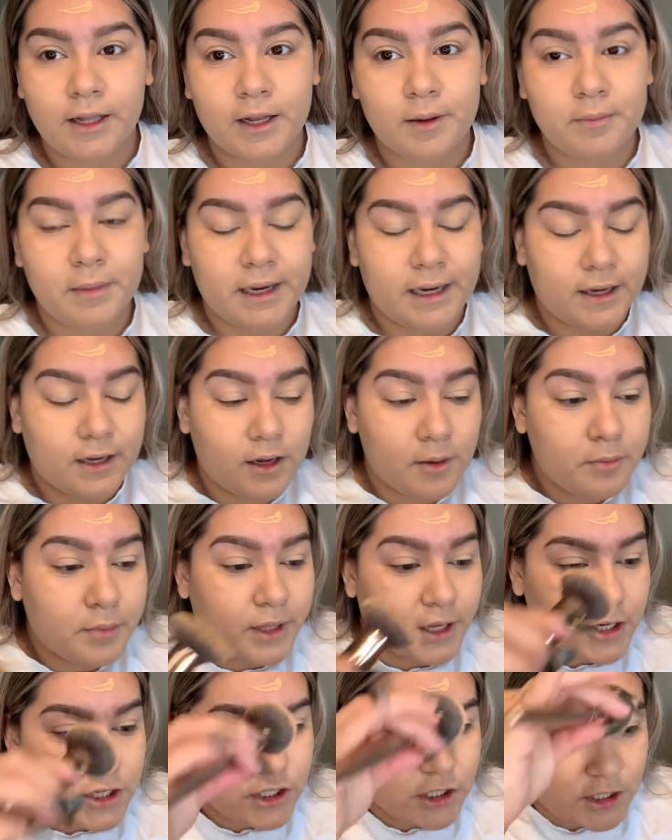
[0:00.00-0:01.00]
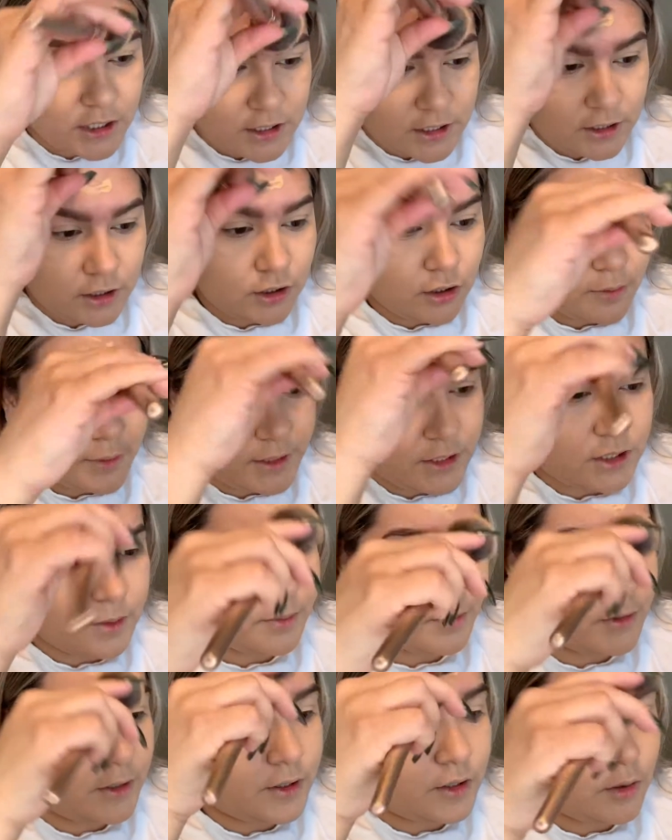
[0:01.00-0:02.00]
my complexion is a little bit
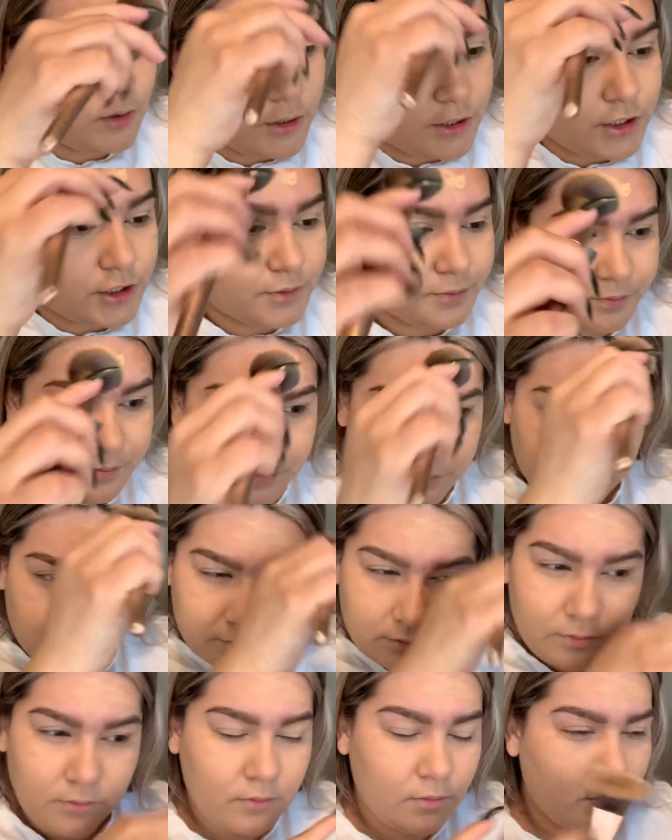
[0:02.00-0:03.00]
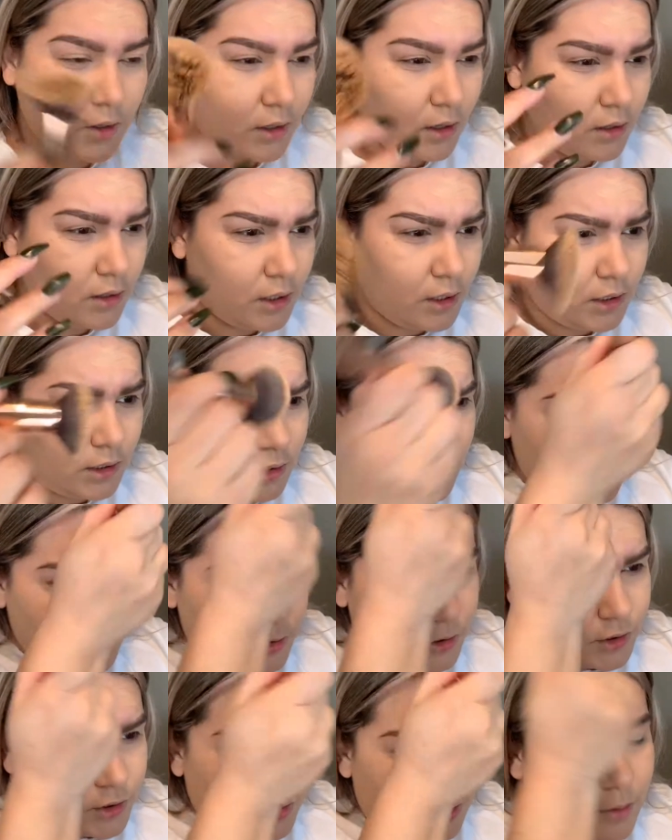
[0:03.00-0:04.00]
deeper than yours.
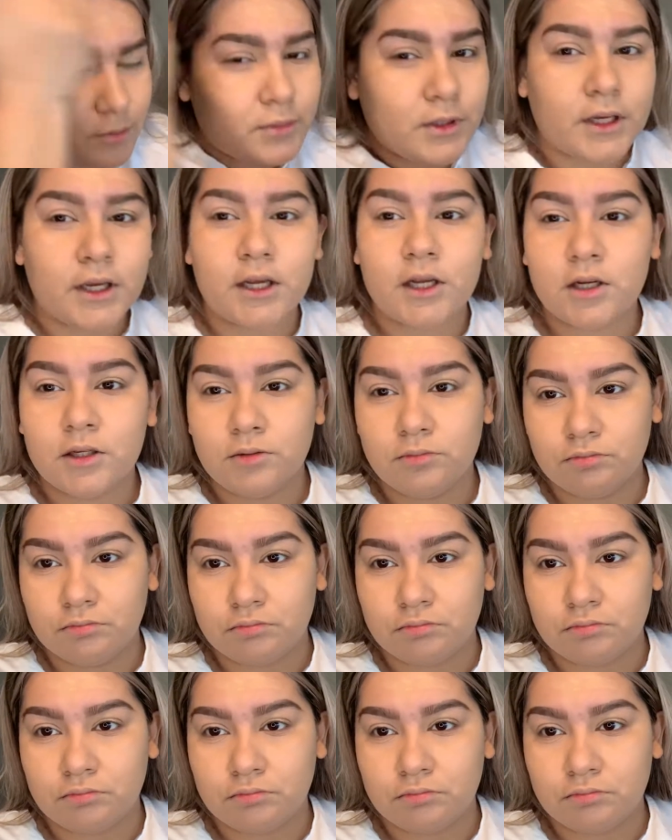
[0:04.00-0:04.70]
So I'm like,